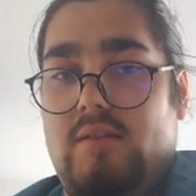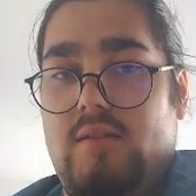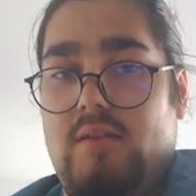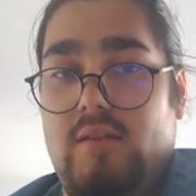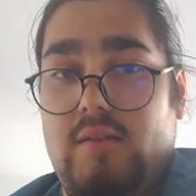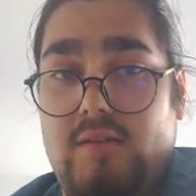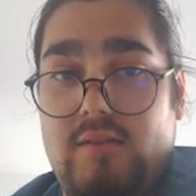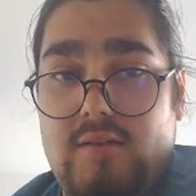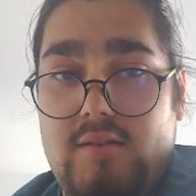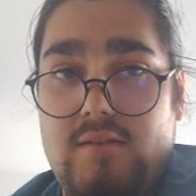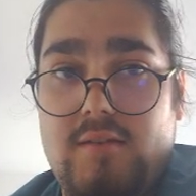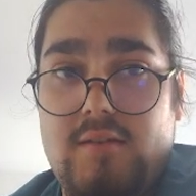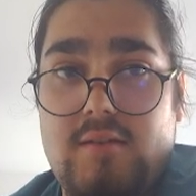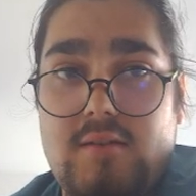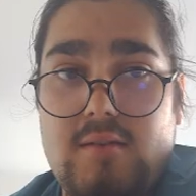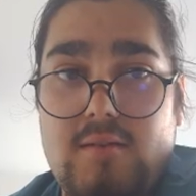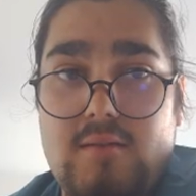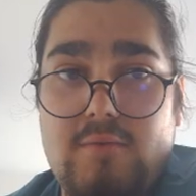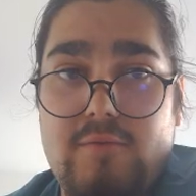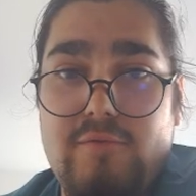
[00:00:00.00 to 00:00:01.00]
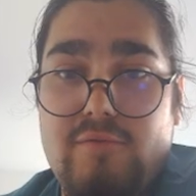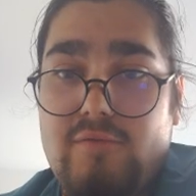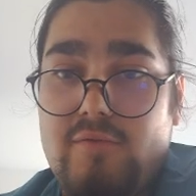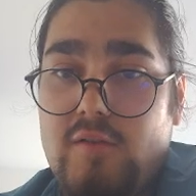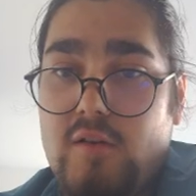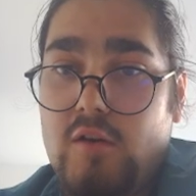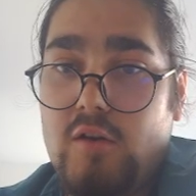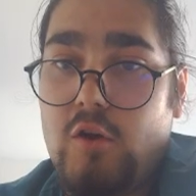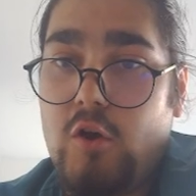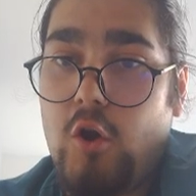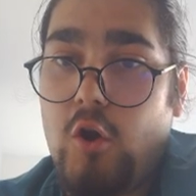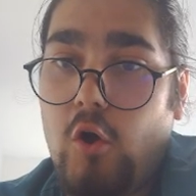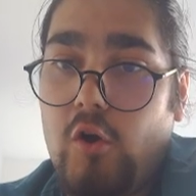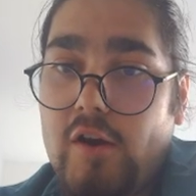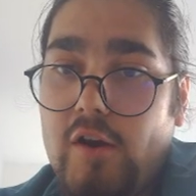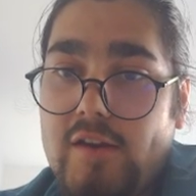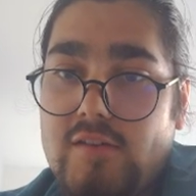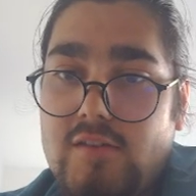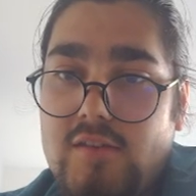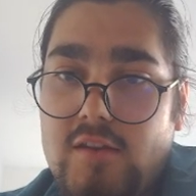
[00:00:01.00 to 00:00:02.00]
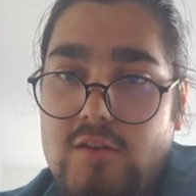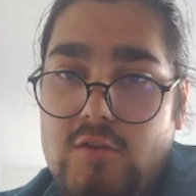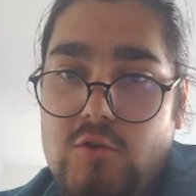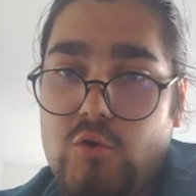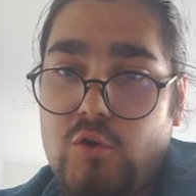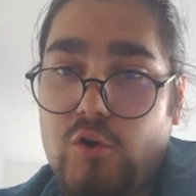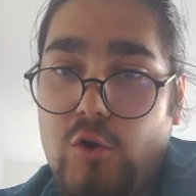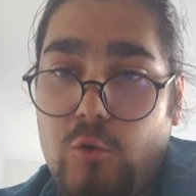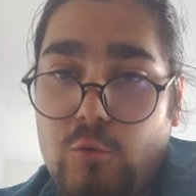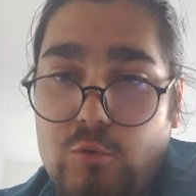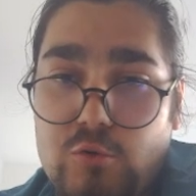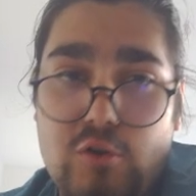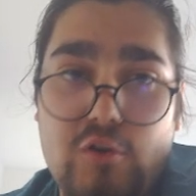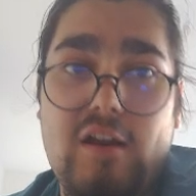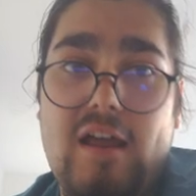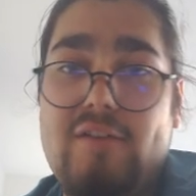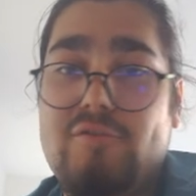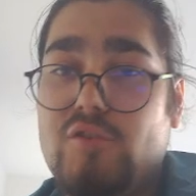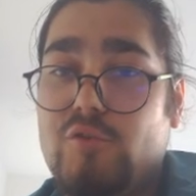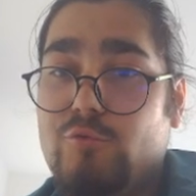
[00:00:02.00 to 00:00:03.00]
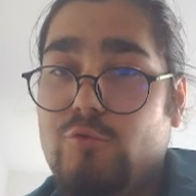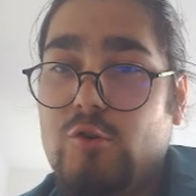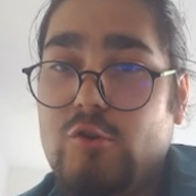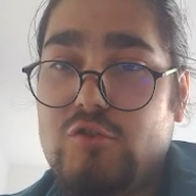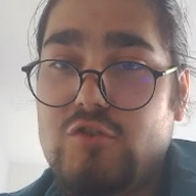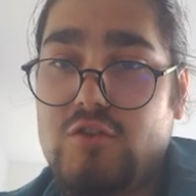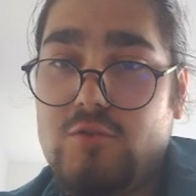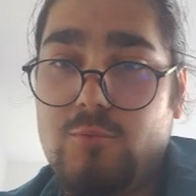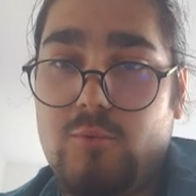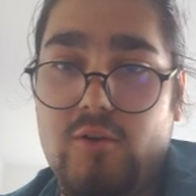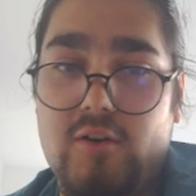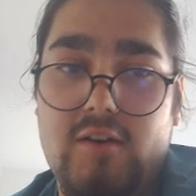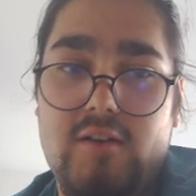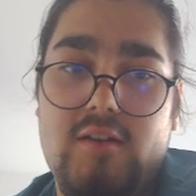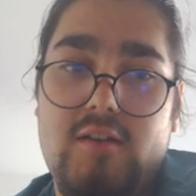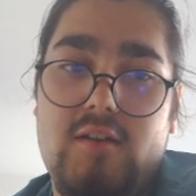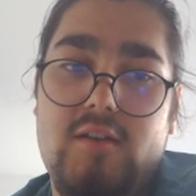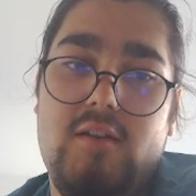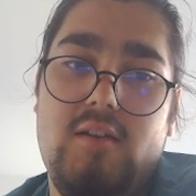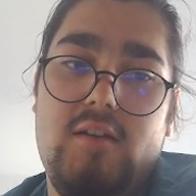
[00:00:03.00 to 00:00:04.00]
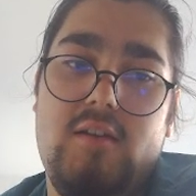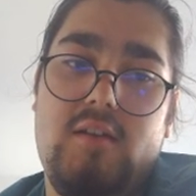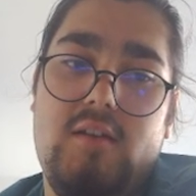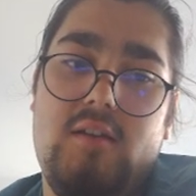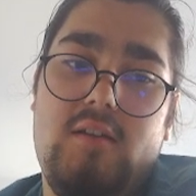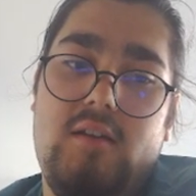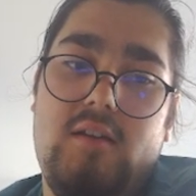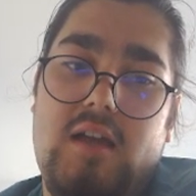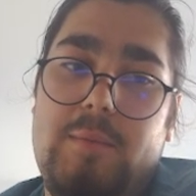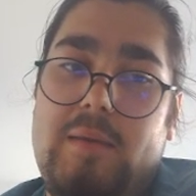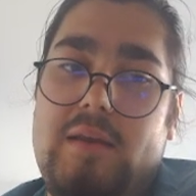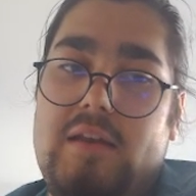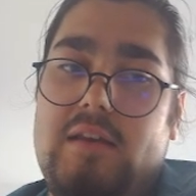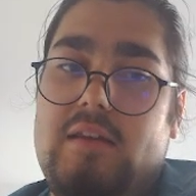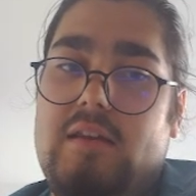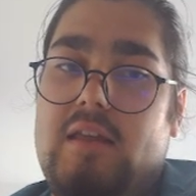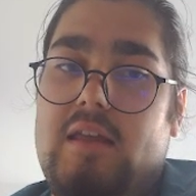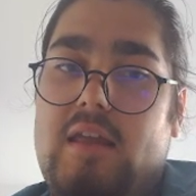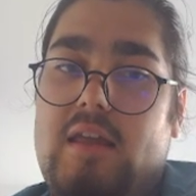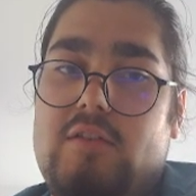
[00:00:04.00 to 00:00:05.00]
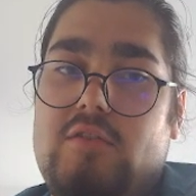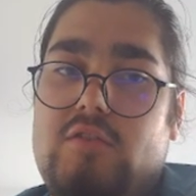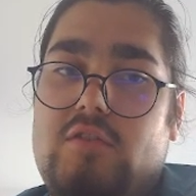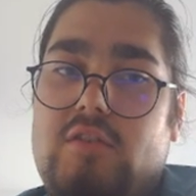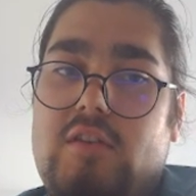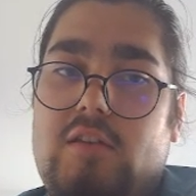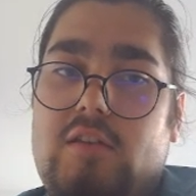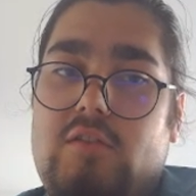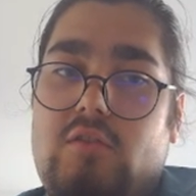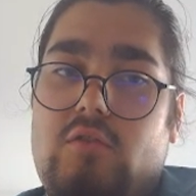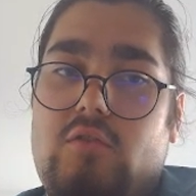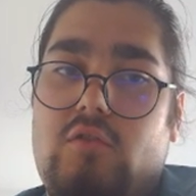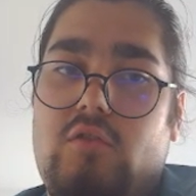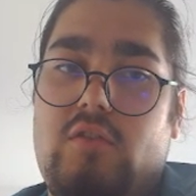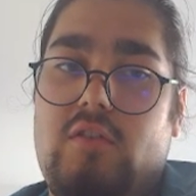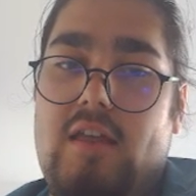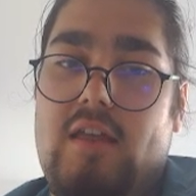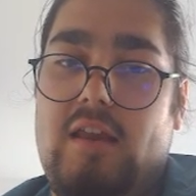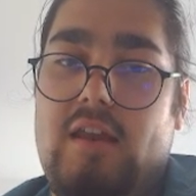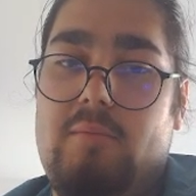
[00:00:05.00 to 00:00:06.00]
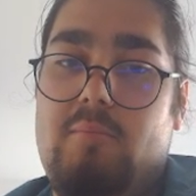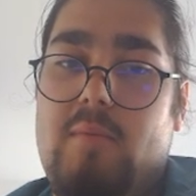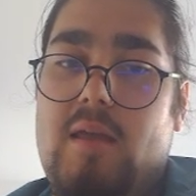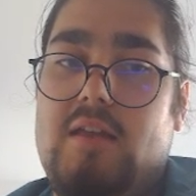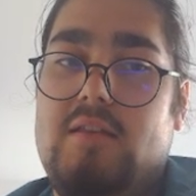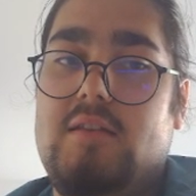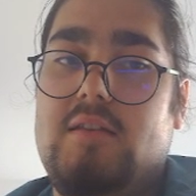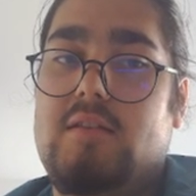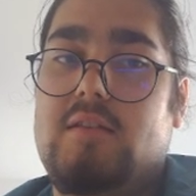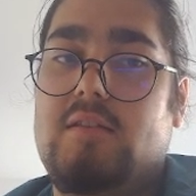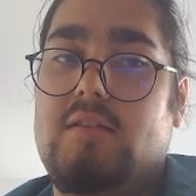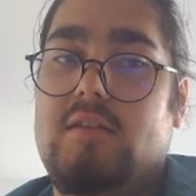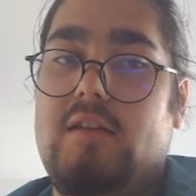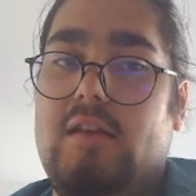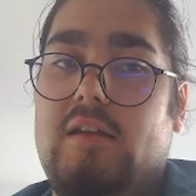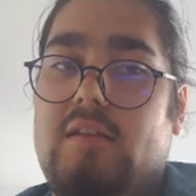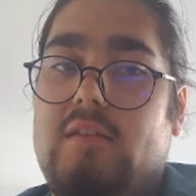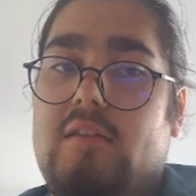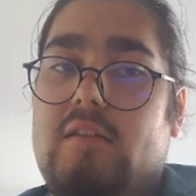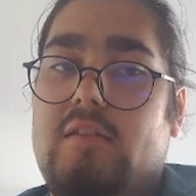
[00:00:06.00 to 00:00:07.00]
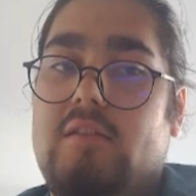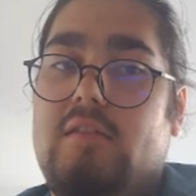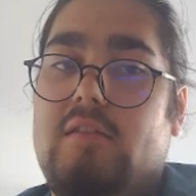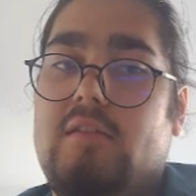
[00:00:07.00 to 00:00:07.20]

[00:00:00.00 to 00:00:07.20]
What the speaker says: this longest that you can hold on. After rook g1, I mean king h6, you're just getting mated like this.